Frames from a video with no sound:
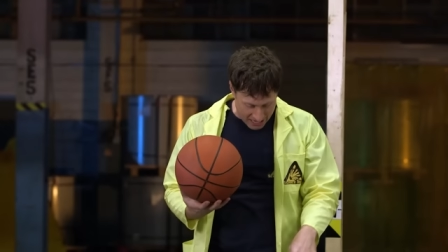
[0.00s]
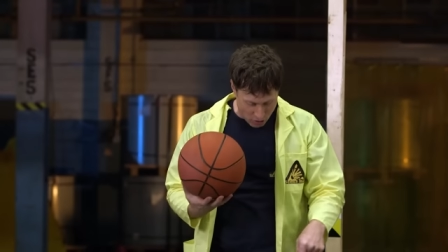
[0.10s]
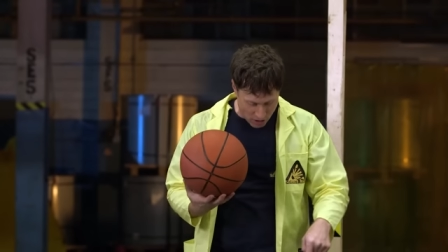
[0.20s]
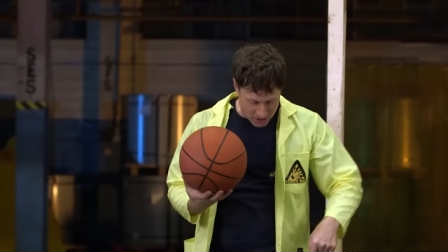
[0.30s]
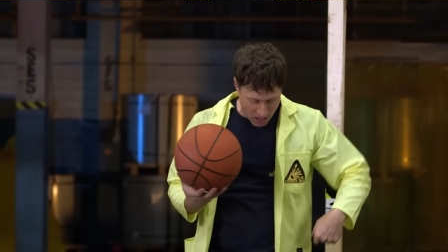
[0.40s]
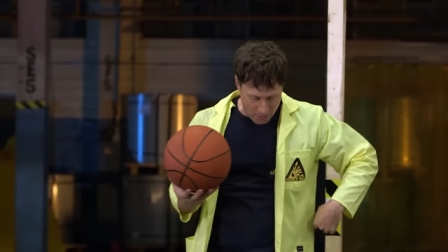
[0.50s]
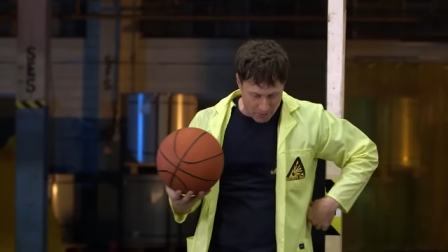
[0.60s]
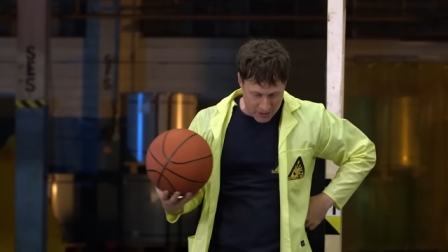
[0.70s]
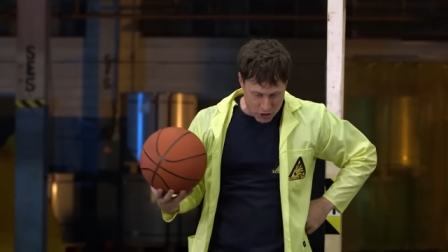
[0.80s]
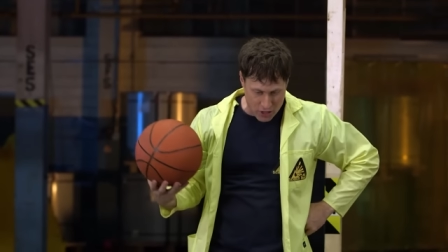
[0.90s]
down on top
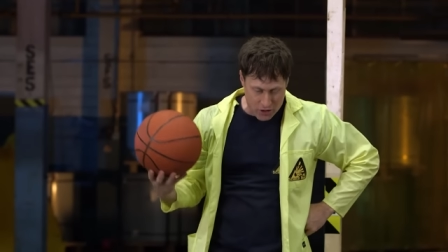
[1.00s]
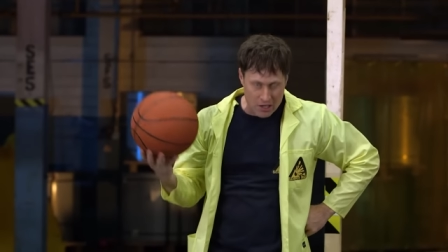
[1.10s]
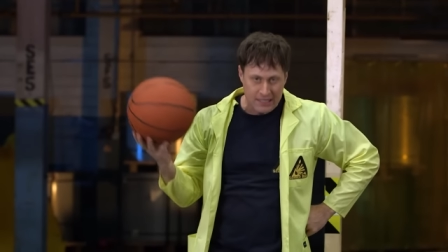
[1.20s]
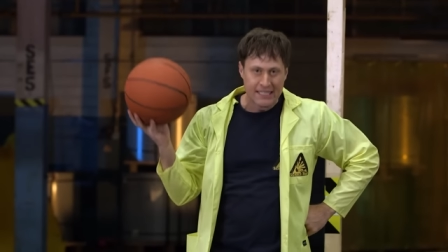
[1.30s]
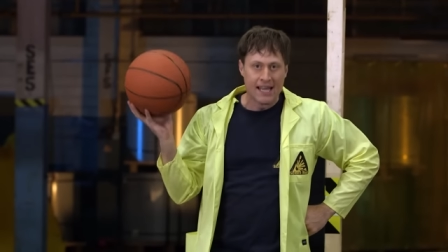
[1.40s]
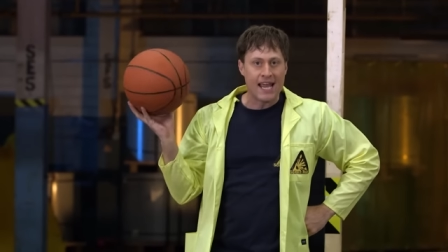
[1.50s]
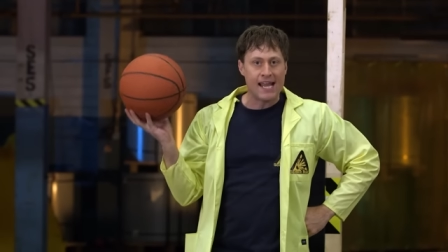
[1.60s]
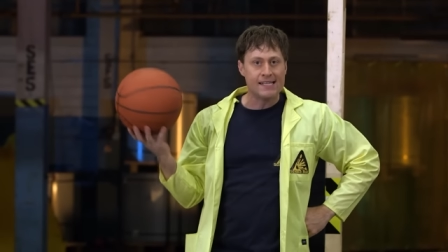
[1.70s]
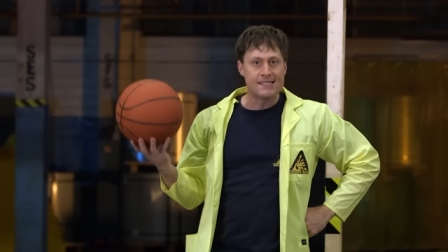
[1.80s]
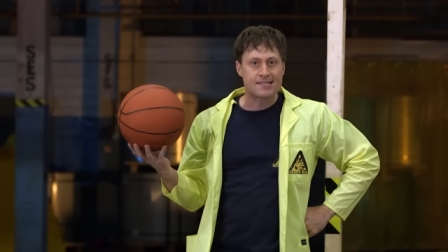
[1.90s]
of each other
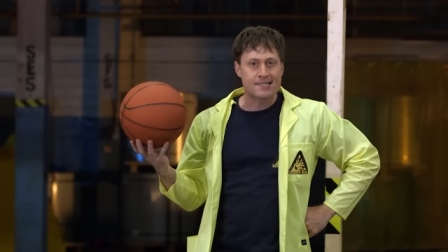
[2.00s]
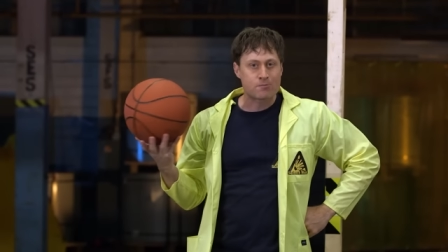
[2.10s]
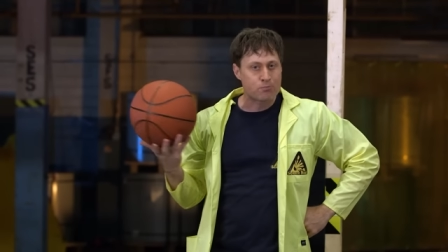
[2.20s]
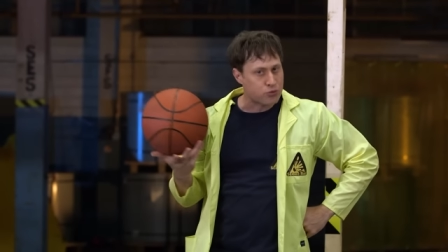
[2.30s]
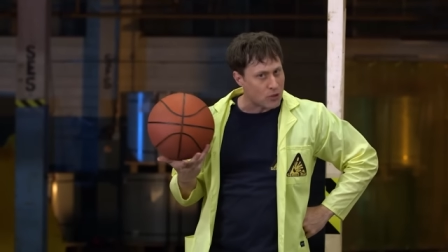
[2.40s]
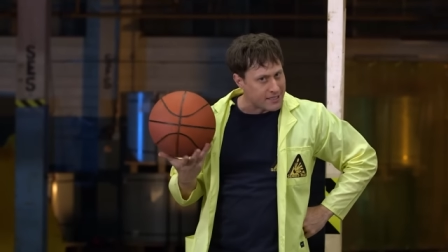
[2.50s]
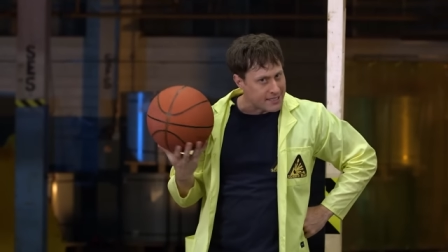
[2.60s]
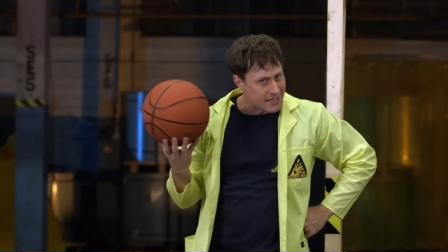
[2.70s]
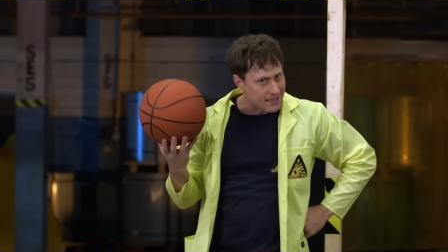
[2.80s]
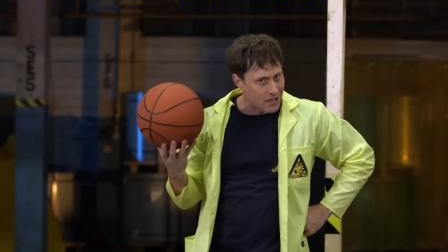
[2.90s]
is
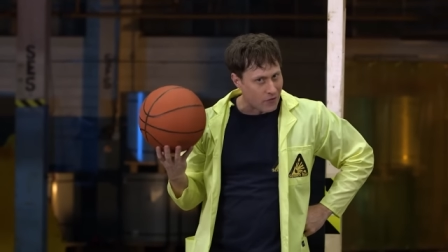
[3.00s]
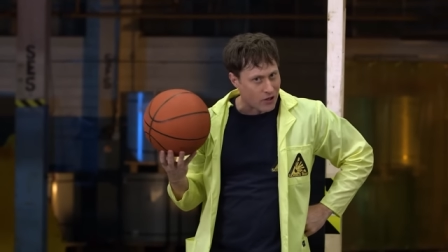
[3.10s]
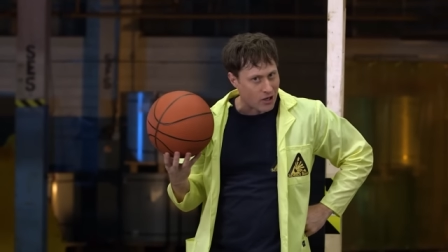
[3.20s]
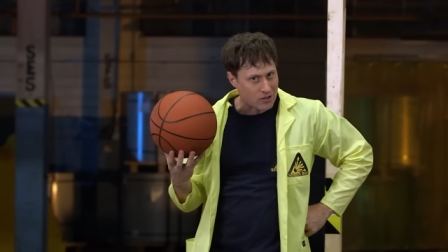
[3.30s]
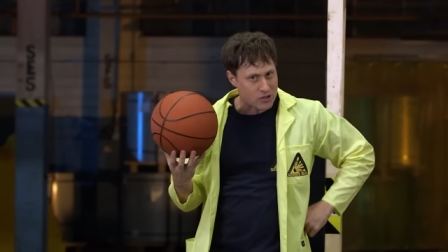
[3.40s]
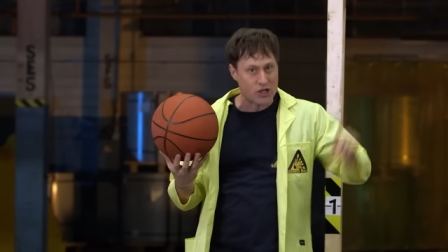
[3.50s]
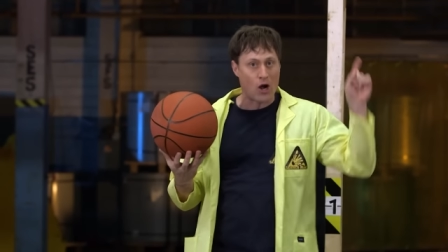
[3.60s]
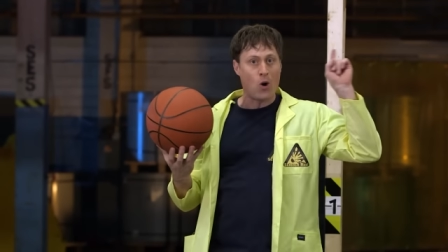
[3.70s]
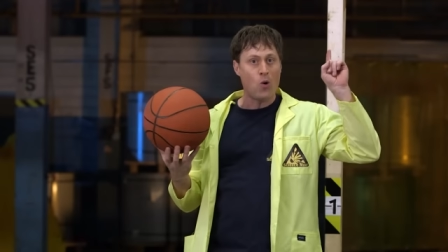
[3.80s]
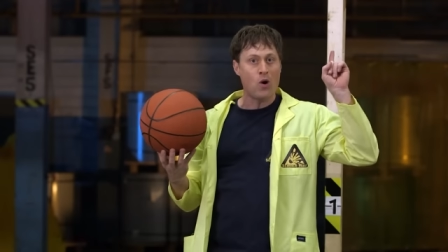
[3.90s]
pretty difficult.
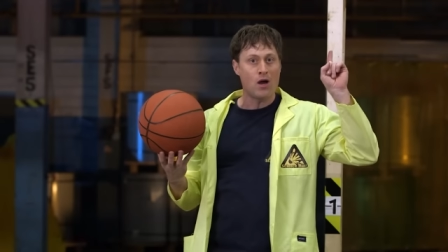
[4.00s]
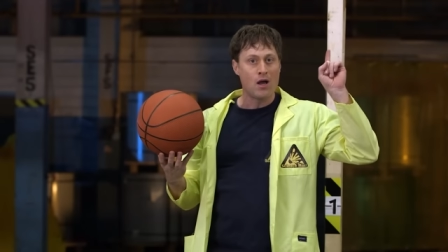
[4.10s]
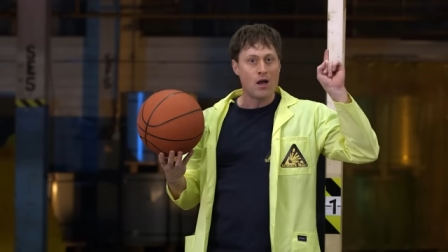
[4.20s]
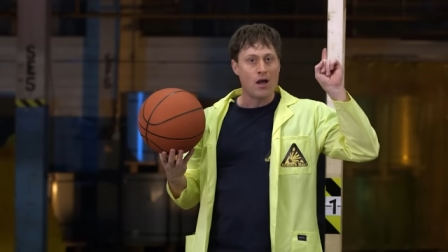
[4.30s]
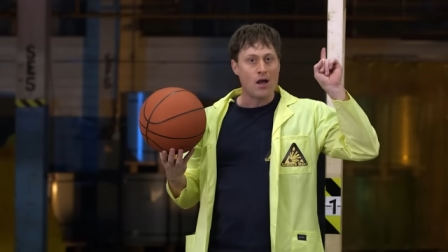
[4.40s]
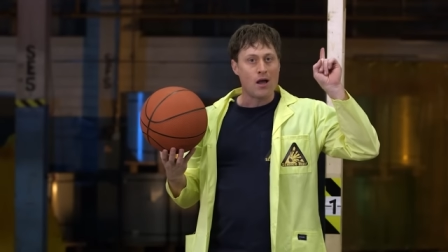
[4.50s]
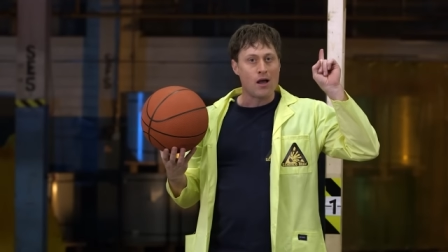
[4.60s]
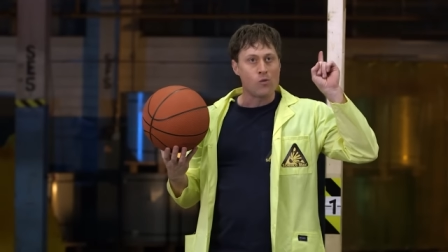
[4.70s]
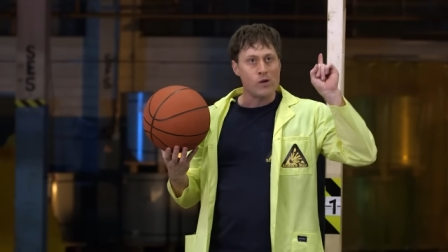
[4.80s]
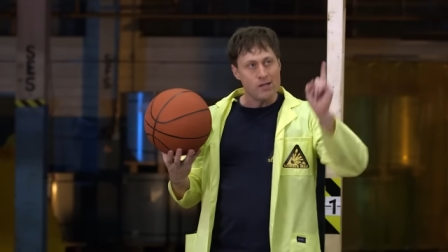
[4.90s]
So,
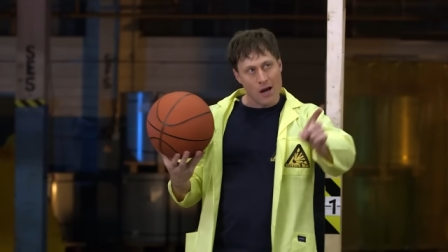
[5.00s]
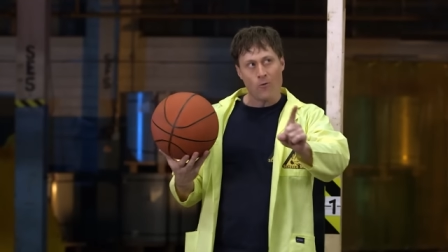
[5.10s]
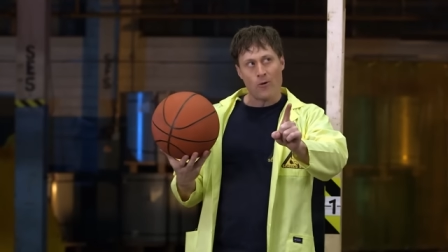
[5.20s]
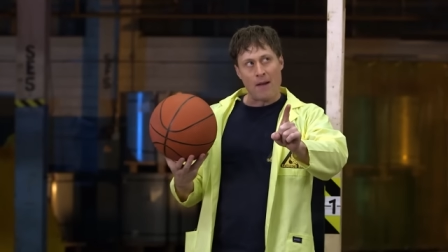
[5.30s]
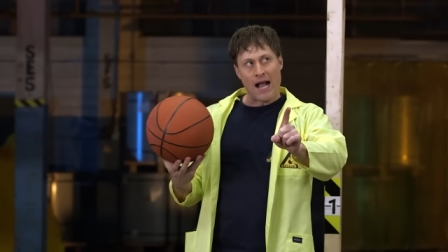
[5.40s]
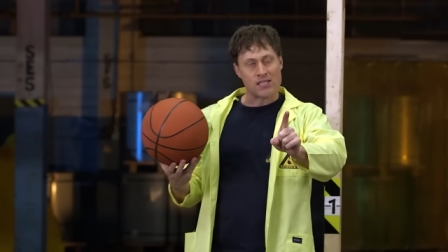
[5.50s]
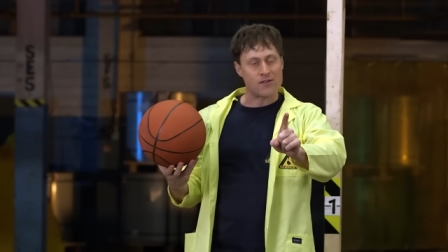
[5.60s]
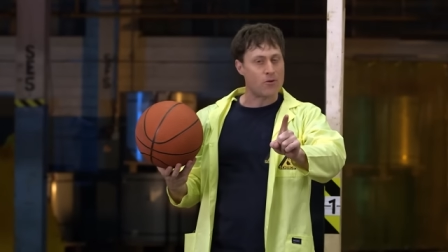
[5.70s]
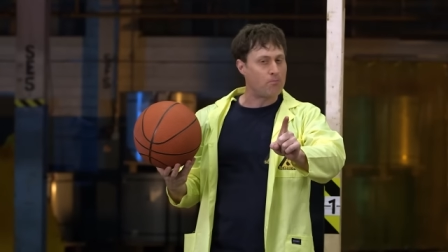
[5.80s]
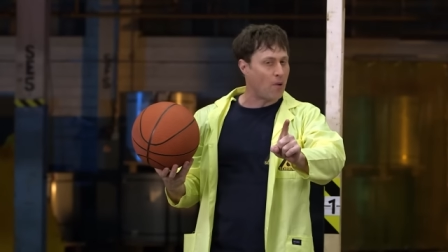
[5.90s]
we know the mass
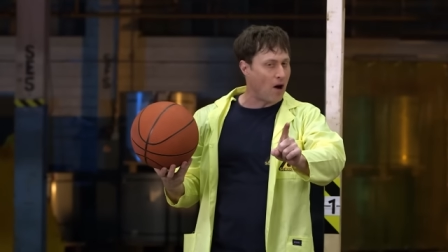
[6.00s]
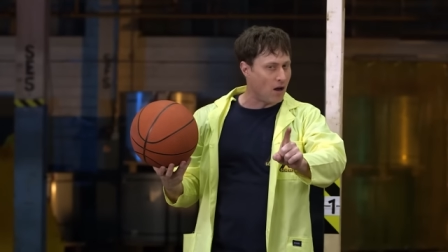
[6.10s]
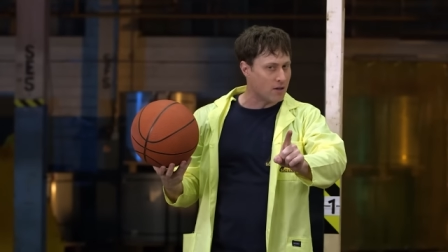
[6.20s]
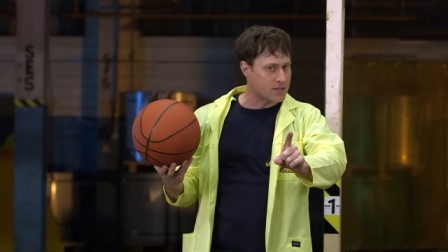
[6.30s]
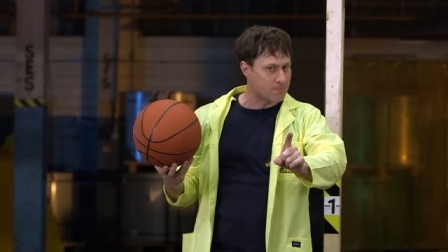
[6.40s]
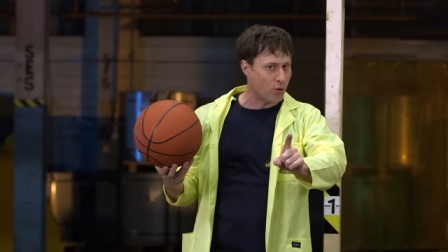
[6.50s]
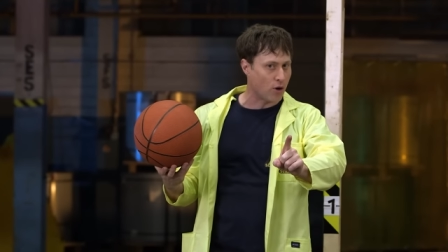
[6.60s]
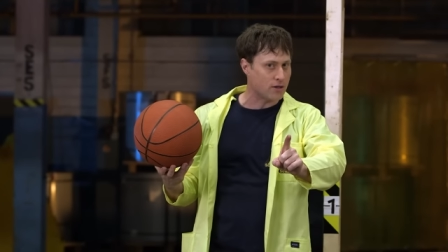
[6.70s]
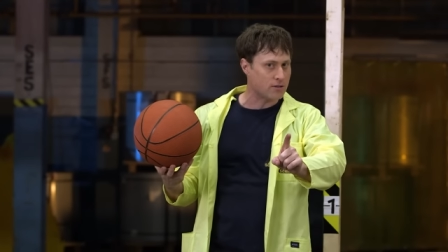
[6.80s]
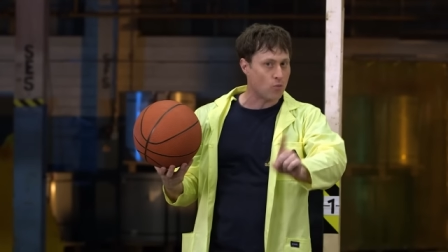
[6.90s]
of the ball is
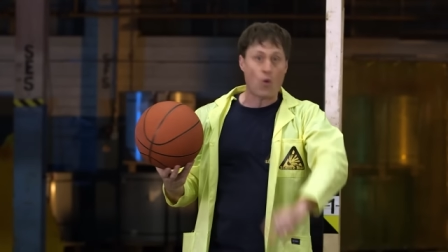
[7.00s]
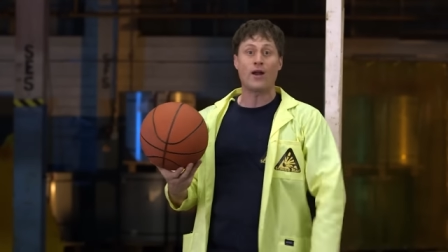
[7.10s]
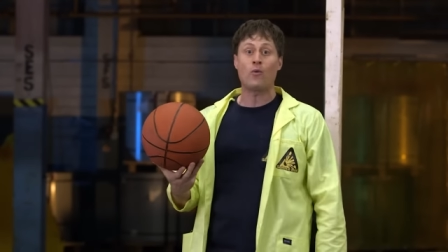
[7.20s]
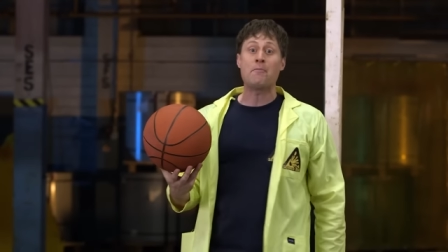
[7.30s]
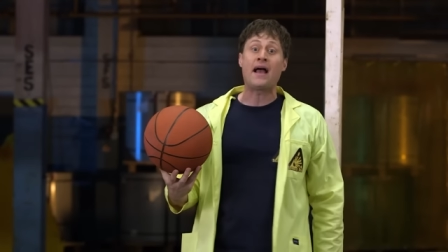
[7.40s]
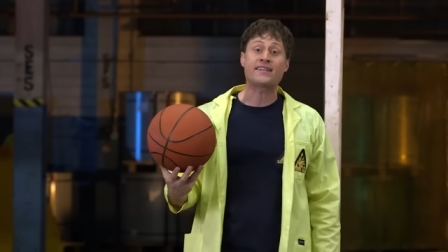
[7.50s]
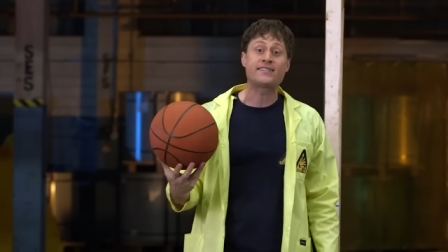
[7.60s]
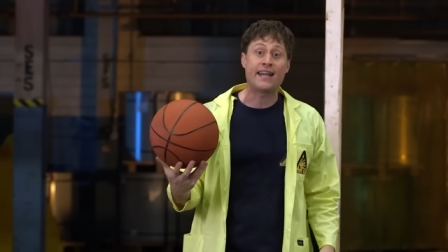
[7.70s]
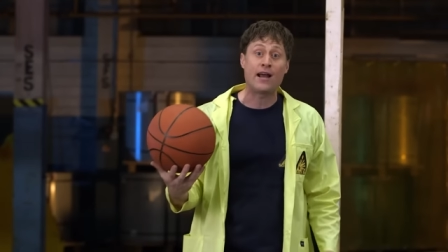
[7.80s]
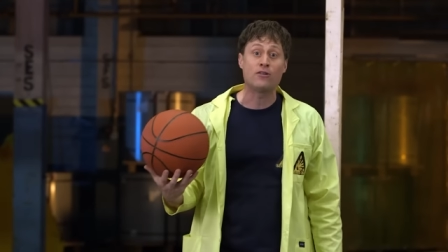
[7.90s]
important. Why don't we max
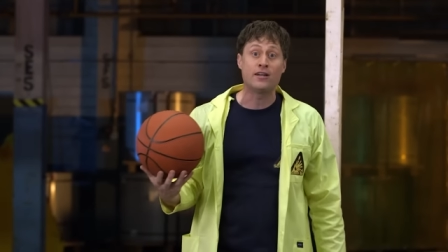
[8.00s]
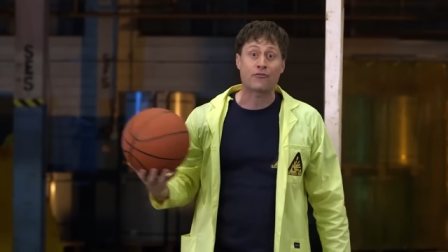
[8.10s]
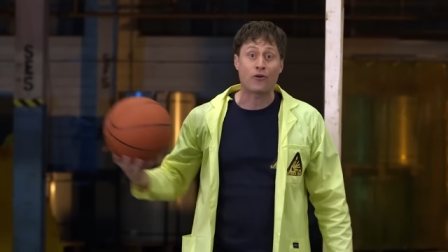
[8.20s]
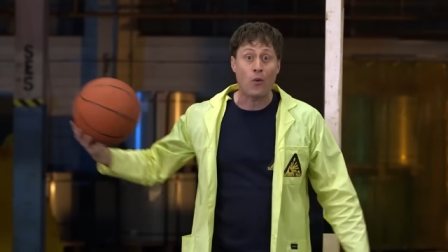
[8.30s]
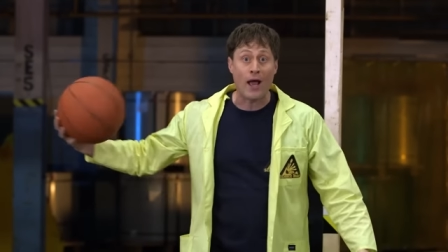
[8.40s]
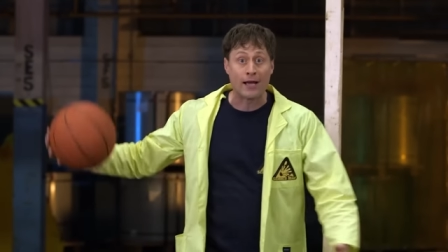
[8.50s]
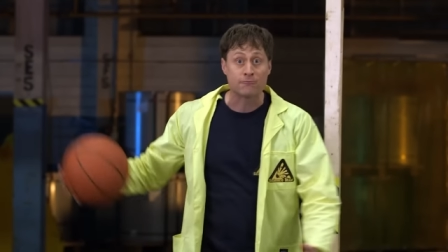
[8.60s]
it out in a different way?